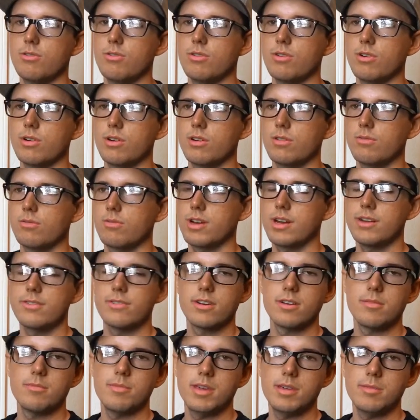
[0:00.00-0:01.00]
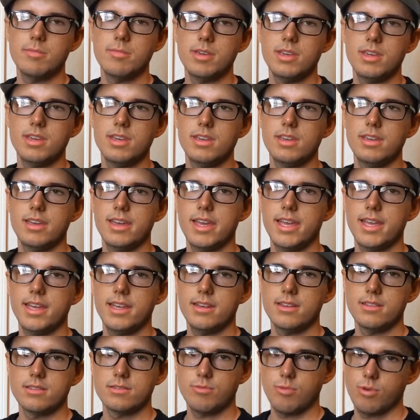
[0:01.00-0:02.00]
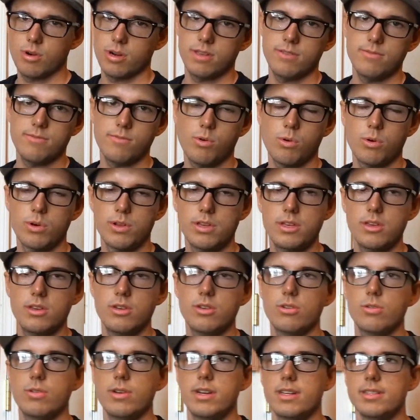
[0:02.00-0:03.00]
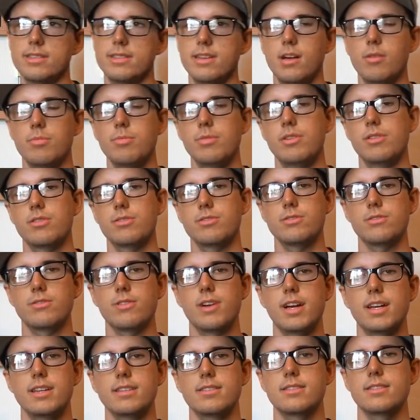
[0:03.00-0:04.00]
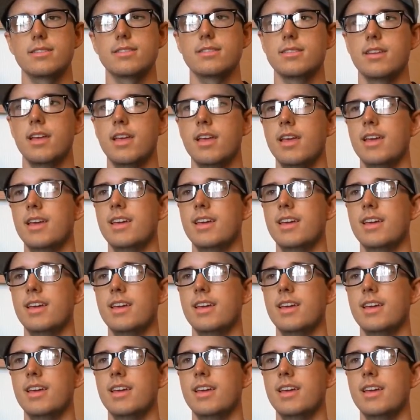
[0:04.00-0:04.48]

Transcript: or whatever it may be, and it's working for you and it's helping your psoriasis.